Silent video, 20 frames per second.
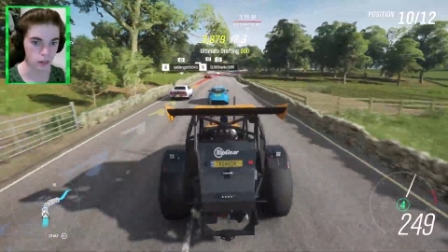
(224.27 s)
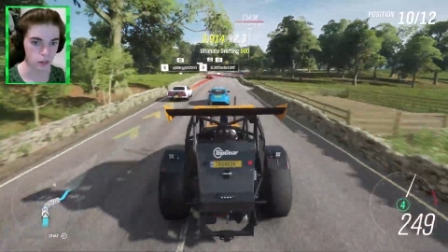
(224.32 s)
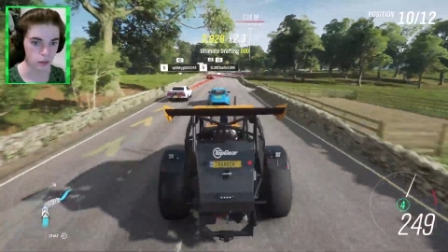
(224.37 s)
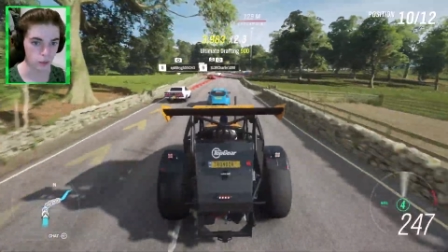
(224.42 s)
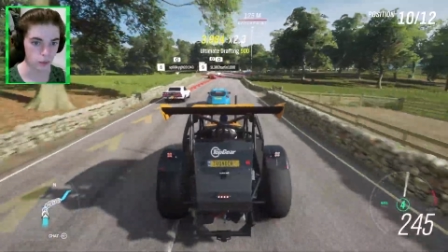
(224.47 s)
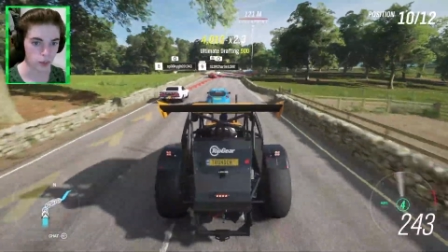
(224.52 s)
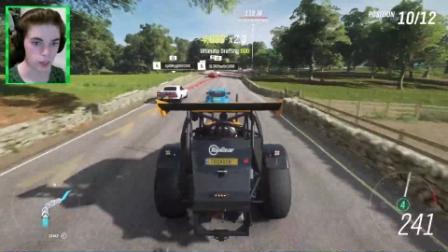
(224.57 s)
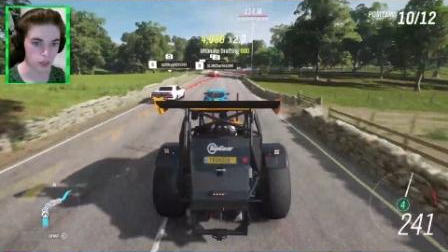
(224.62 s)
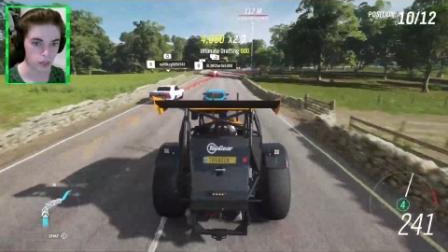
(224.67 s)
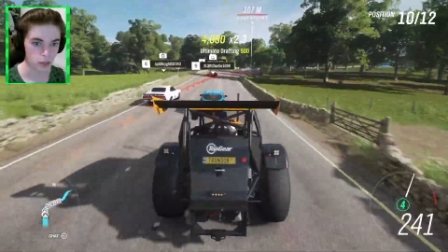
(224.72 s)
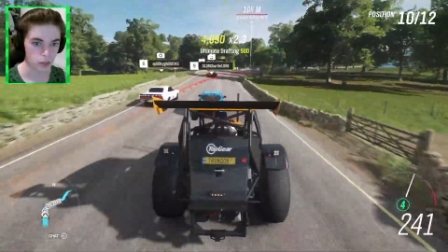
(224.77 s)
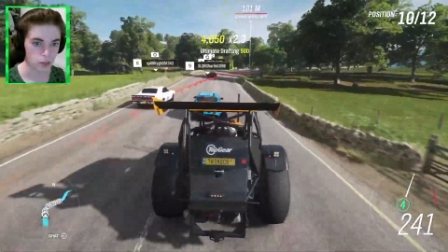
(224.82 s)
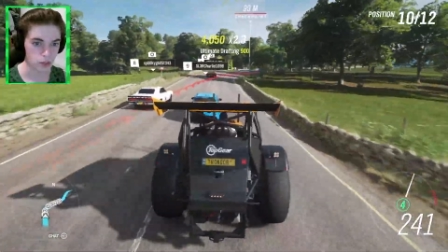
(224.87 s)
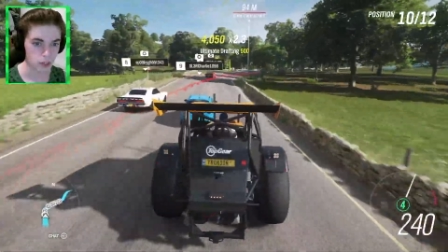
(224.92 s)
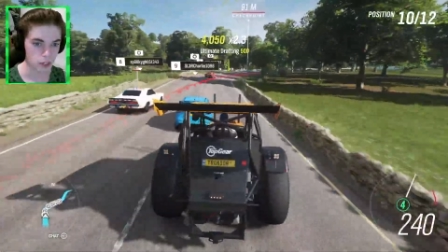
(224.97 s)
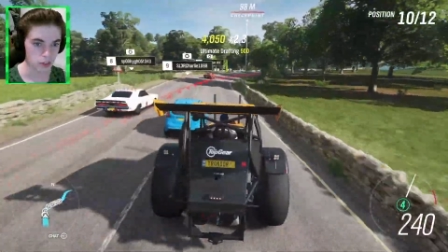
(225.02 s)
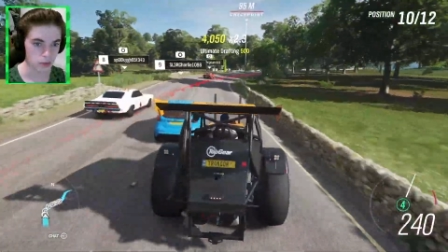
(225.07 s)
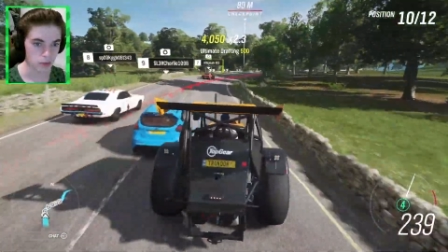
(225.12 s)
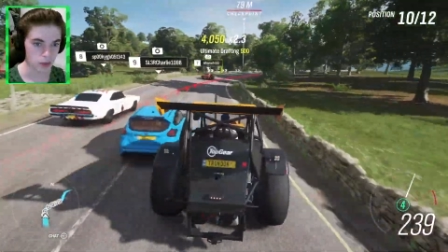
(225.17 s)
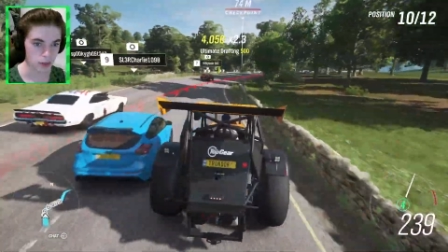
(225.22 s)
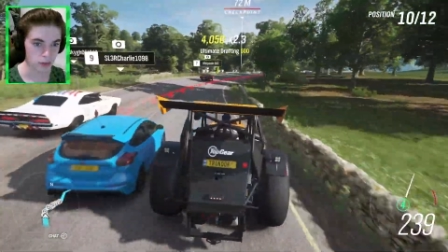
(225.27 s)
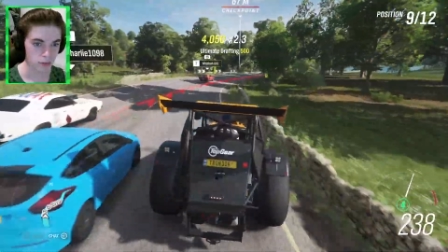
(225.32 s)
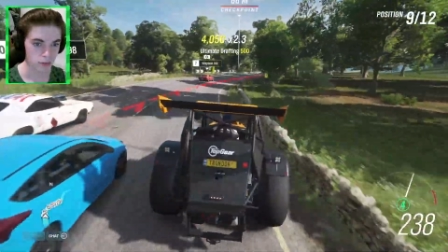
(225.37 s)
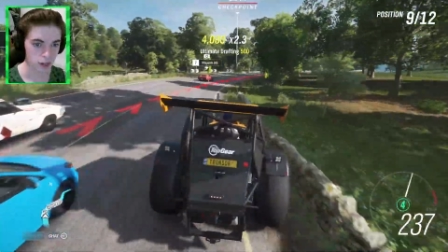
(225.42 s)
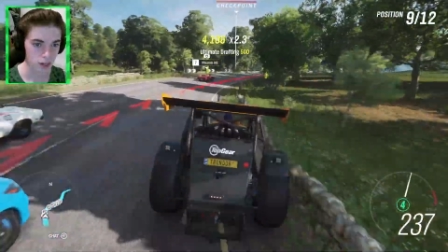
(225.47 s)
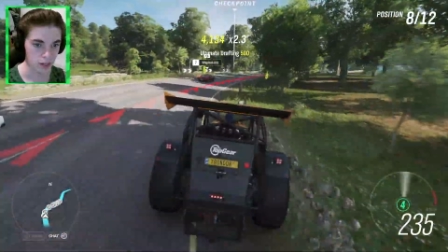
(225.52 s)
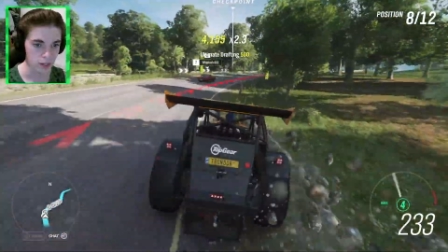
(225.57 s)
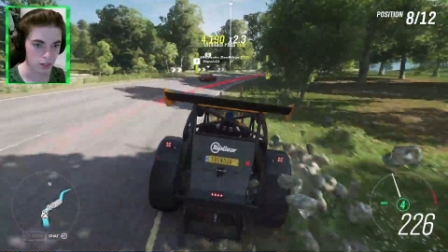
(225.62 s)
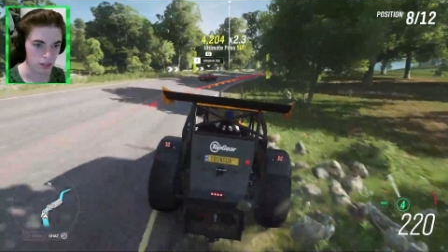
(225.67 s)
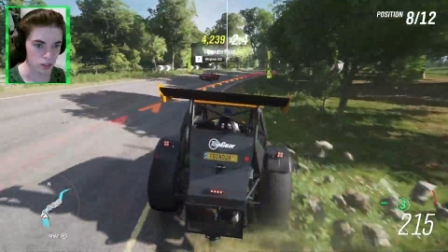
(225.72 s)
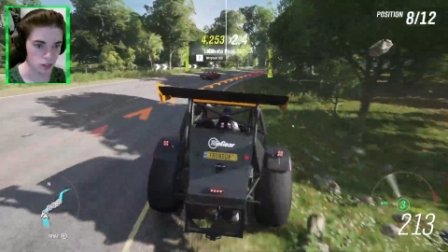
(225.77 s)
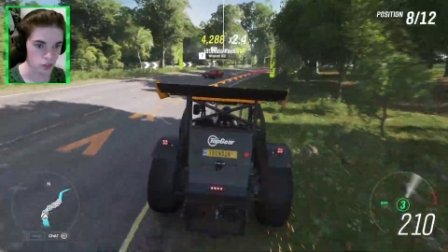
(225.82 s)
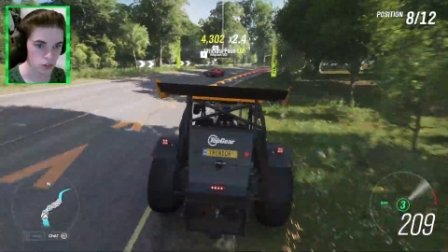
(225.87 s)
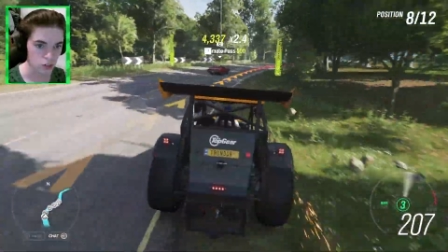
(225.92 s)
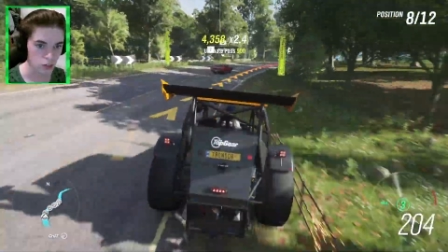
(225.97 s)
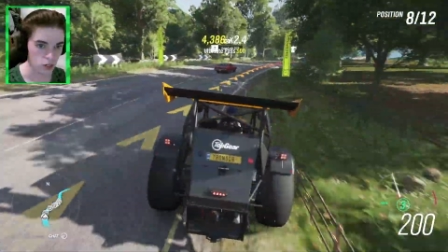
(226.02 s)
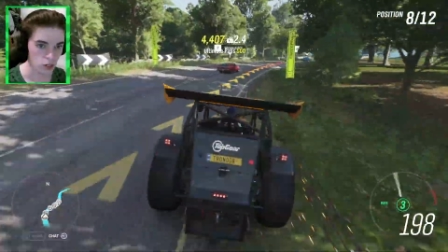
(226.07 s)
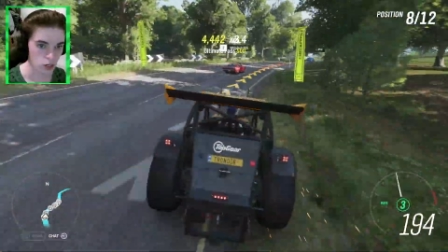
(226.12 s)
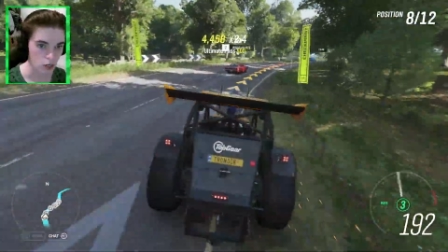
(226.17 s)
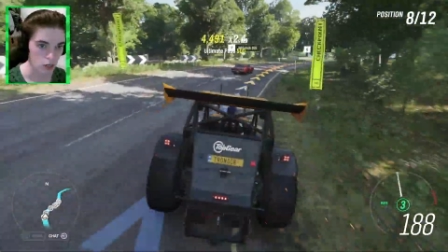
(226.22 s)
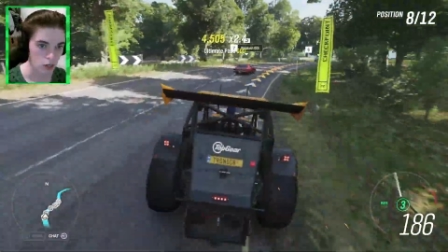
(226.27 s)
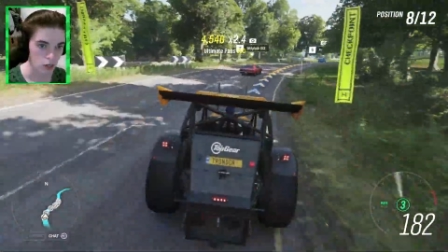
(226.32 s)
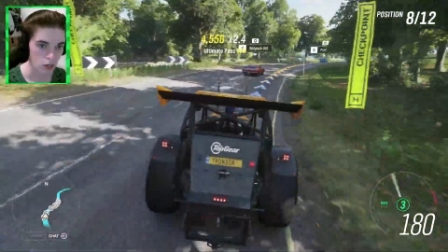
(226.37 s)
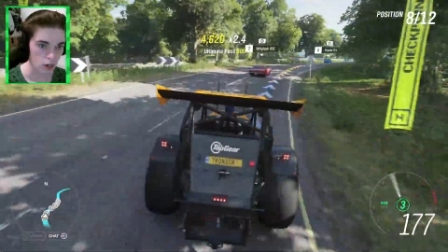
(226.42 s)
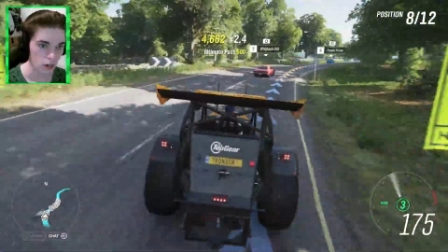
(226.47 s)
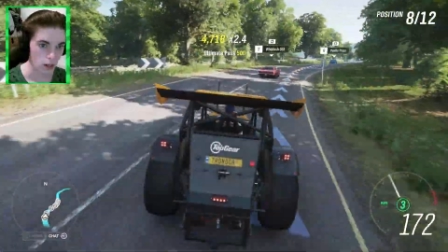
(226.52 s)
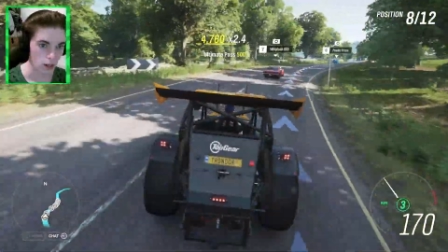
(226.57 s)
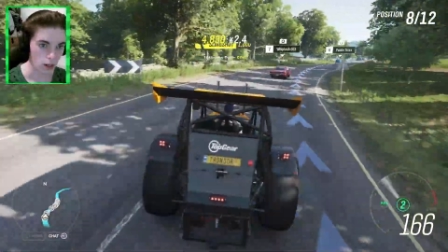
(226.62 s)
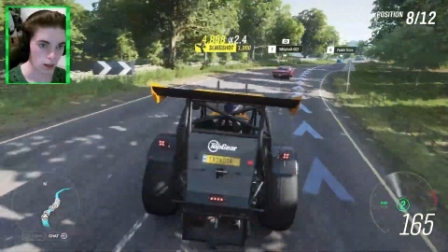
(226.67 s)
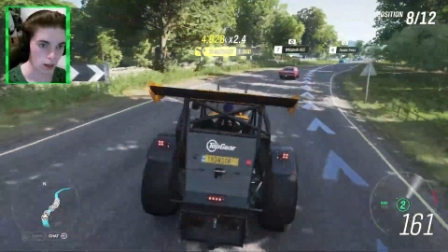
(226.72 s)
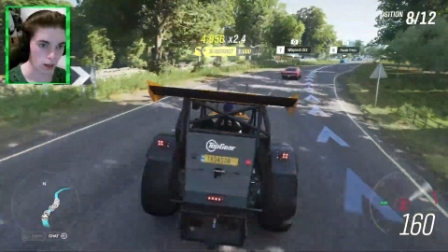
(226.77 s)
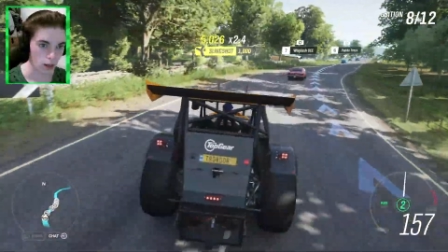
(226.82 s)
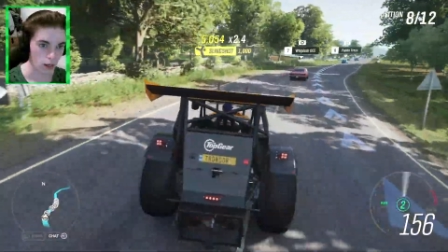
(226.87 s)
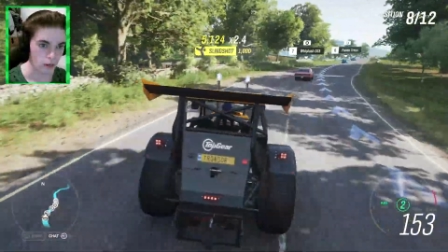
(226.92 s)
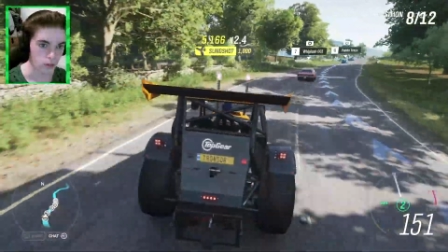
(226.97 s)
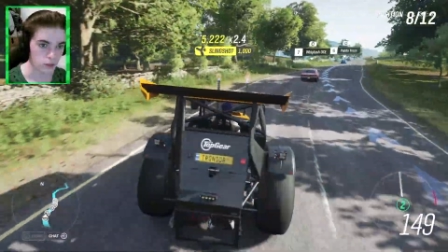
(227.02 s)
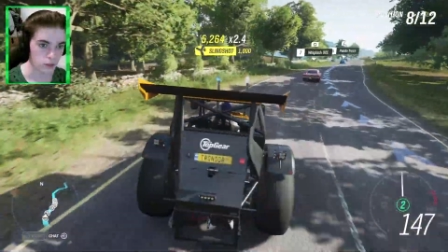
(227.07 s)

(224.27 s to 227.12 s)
we can use that to our advantage uh,